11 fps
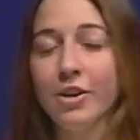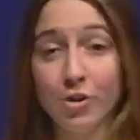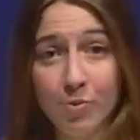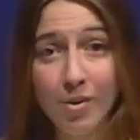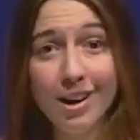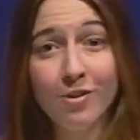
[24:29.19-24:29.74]
Are you
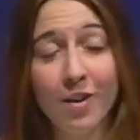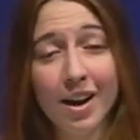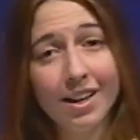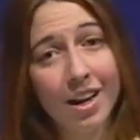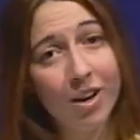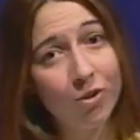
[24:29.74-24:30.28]
ready to
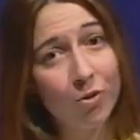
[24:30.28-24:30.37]
find out